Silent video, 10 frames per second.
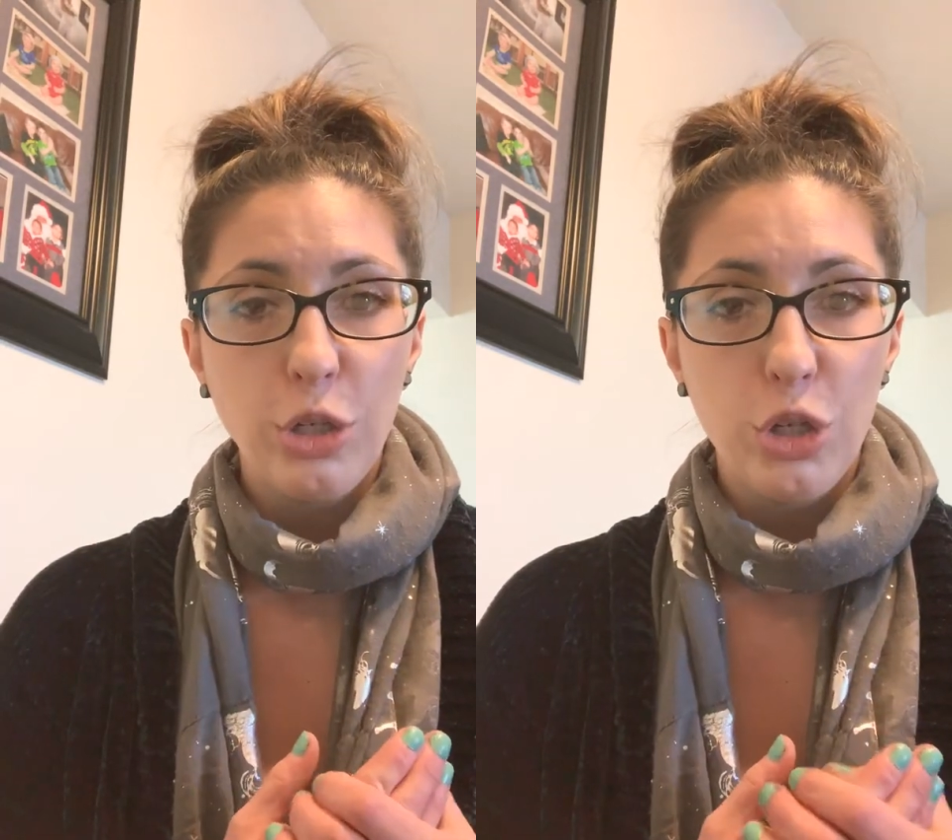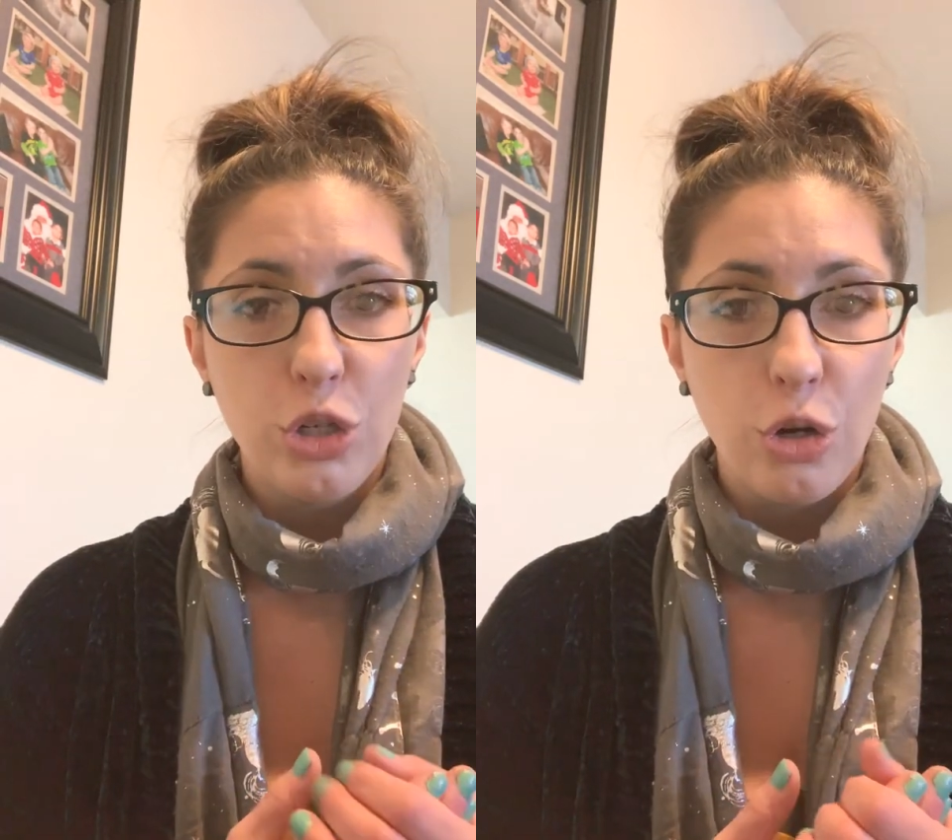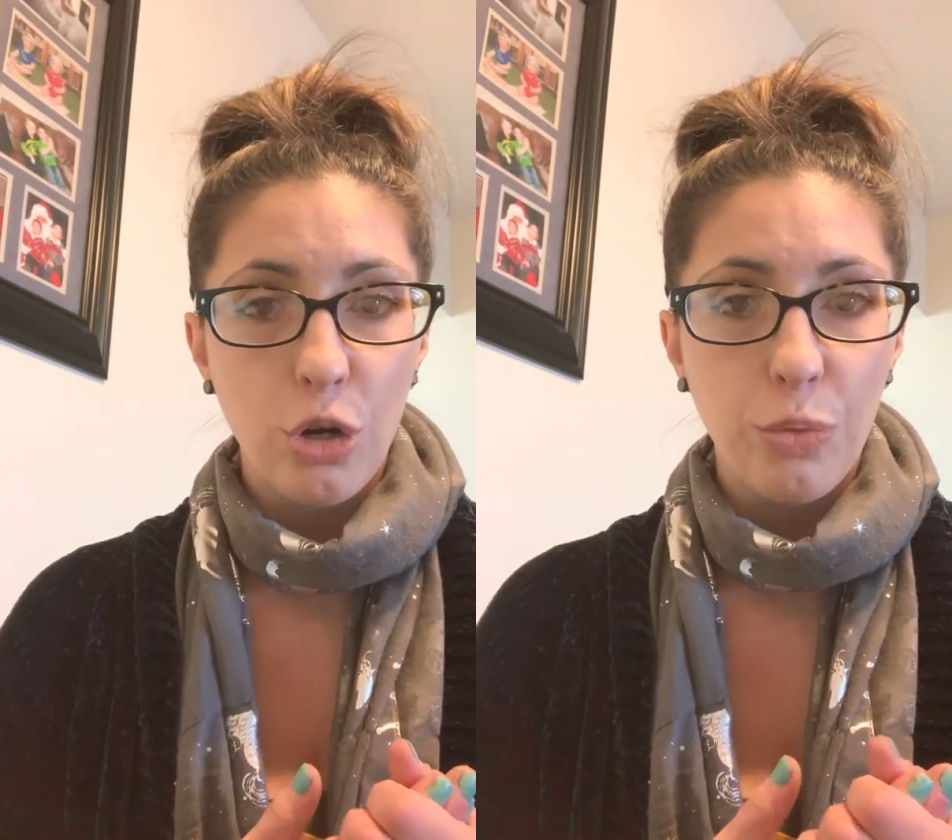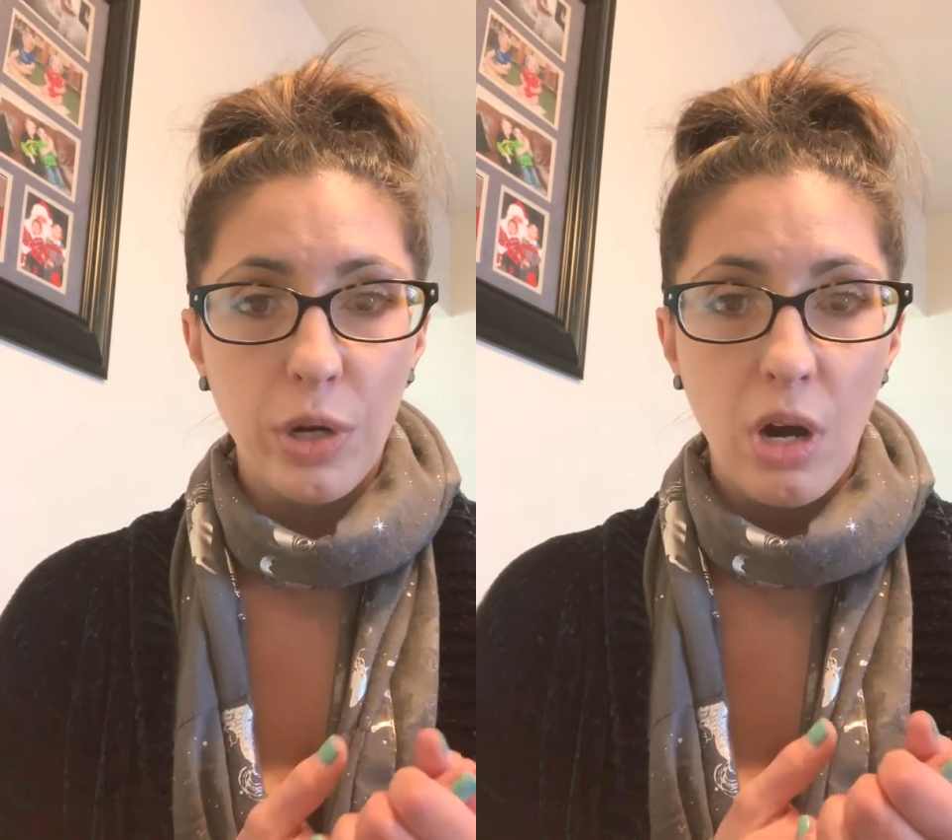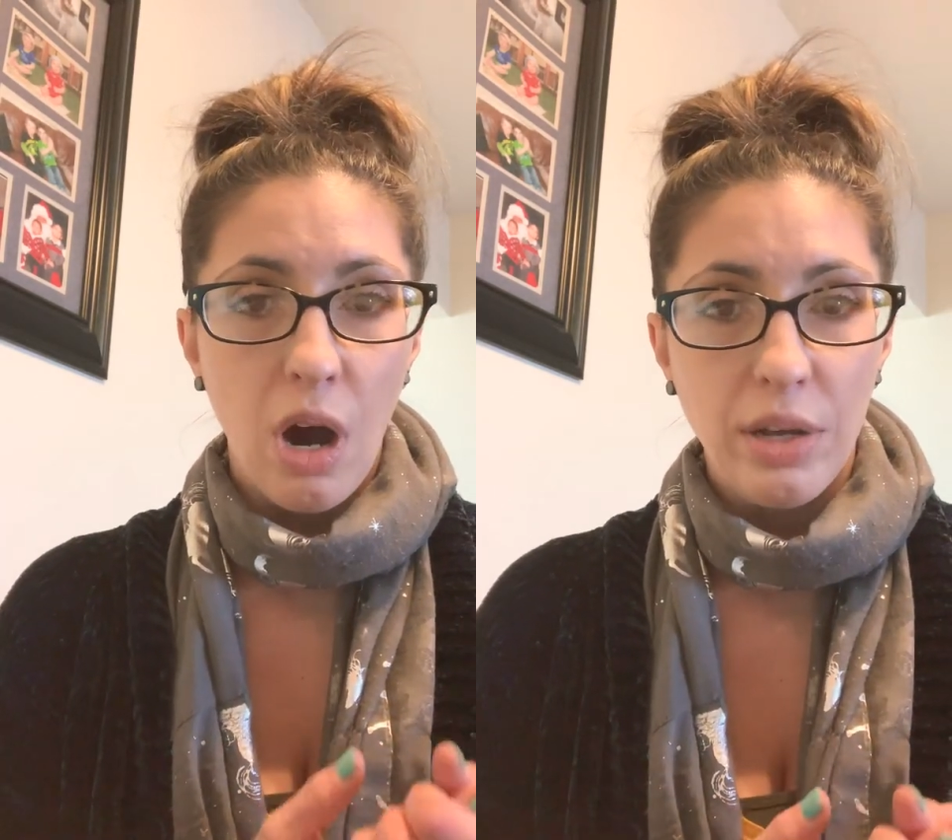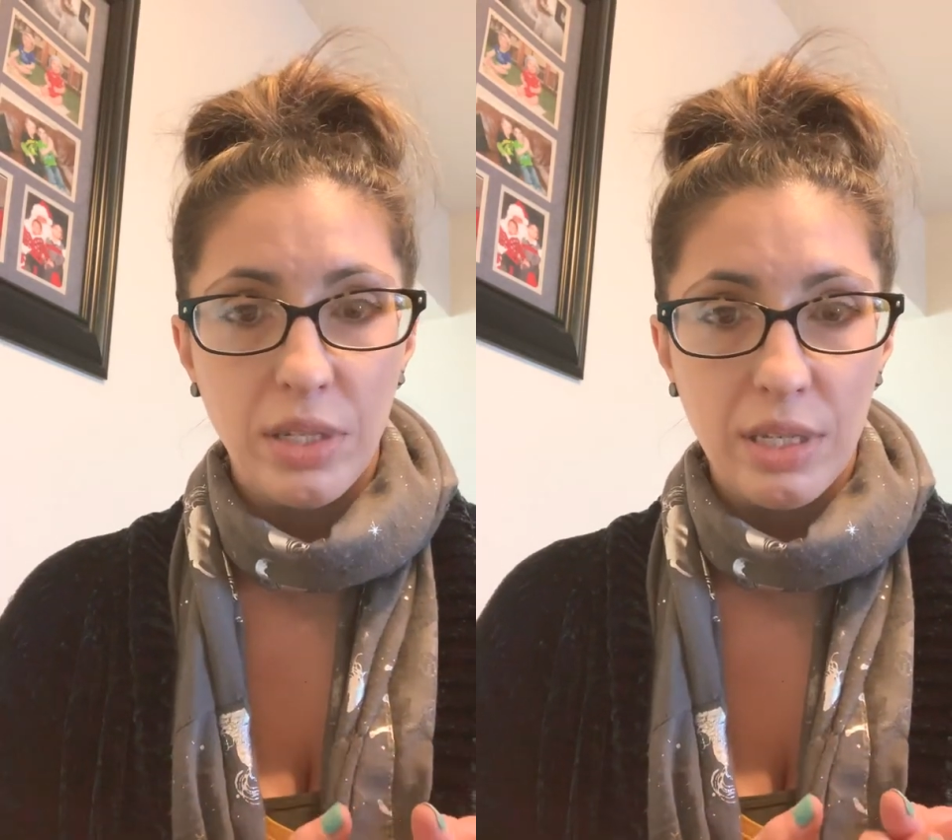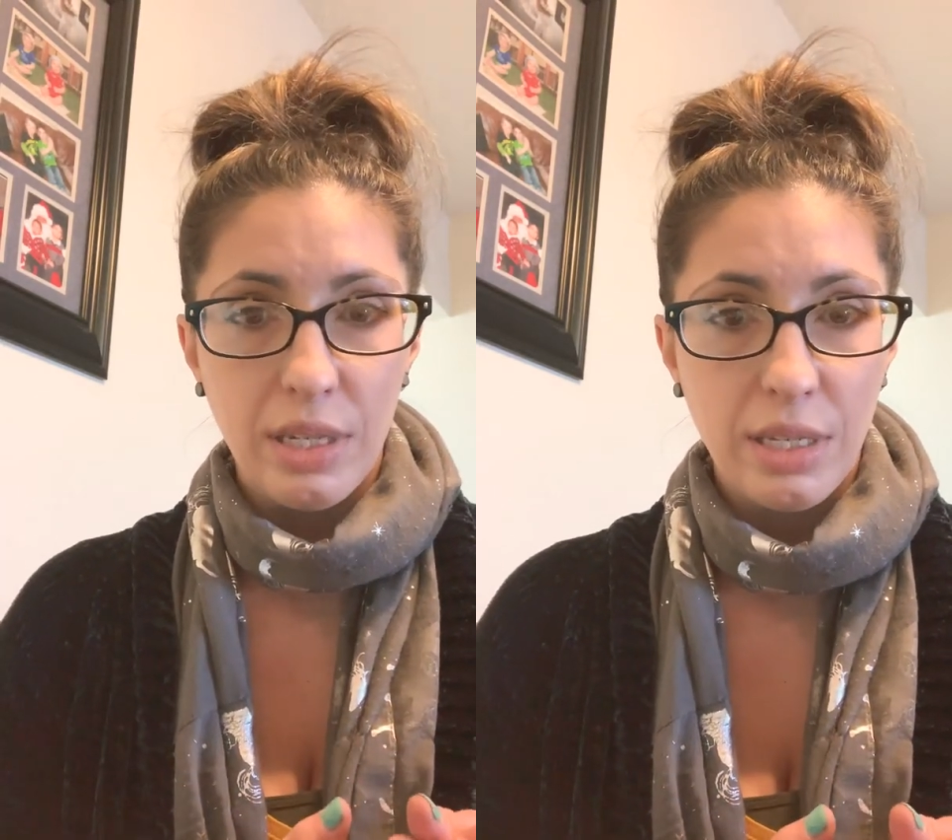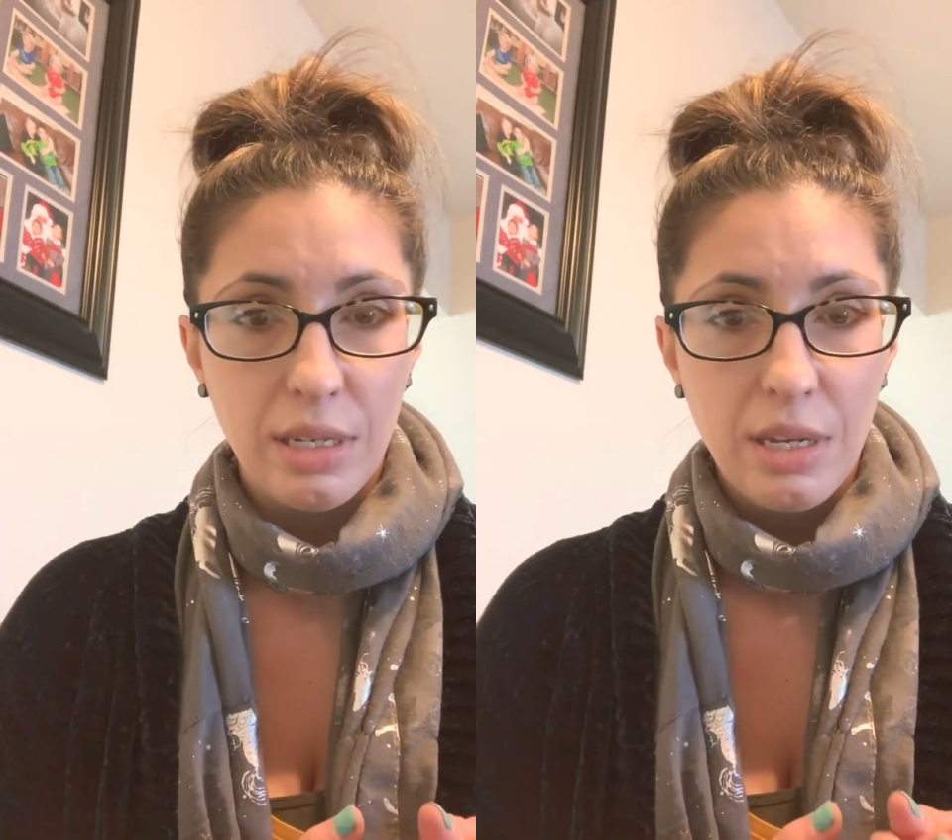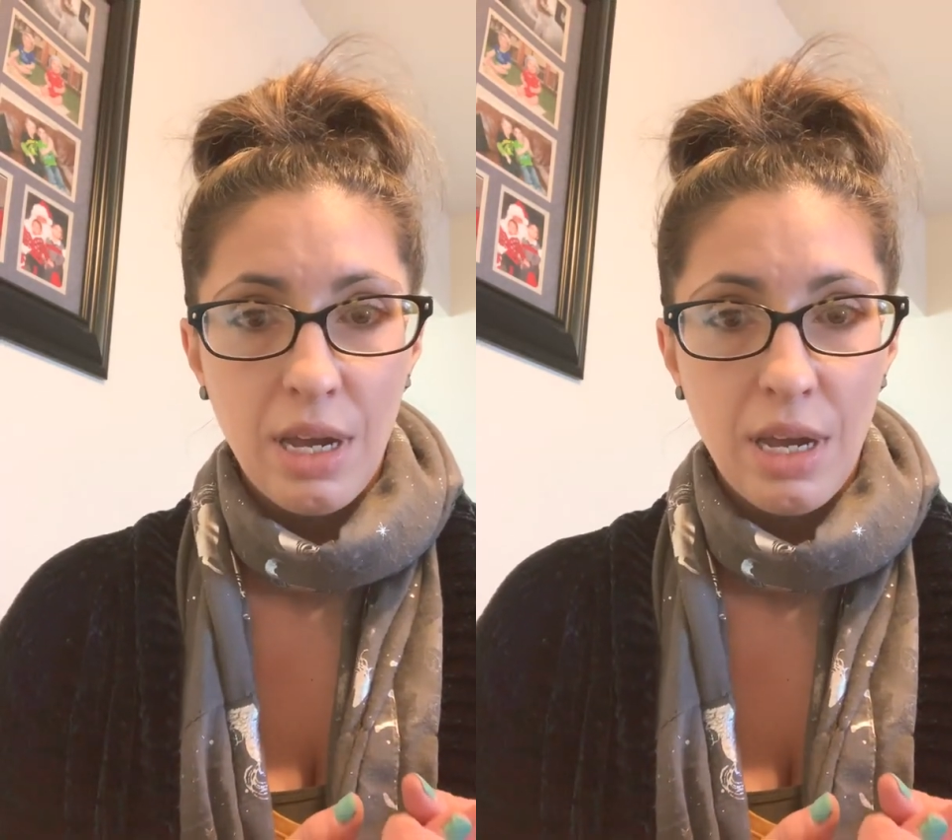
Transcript: sure what caused it.